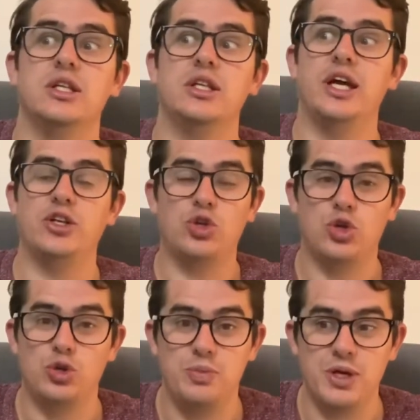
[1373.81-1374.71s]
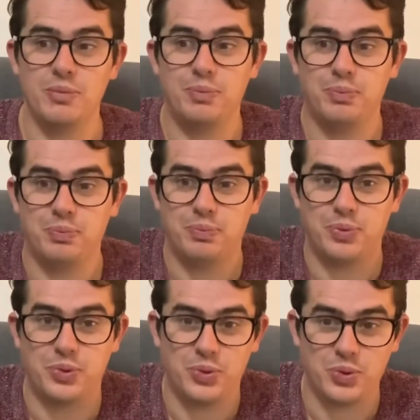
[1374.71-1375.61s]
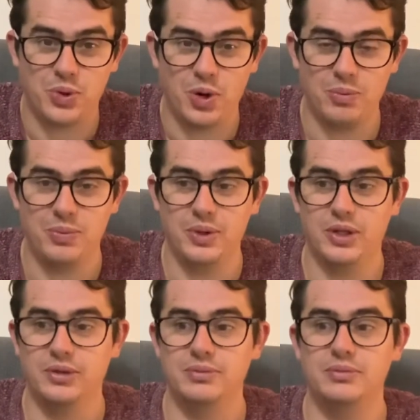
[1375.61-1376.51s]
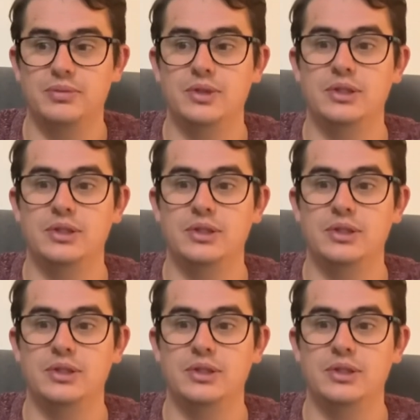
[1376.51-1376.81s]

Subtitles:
That could be a problem.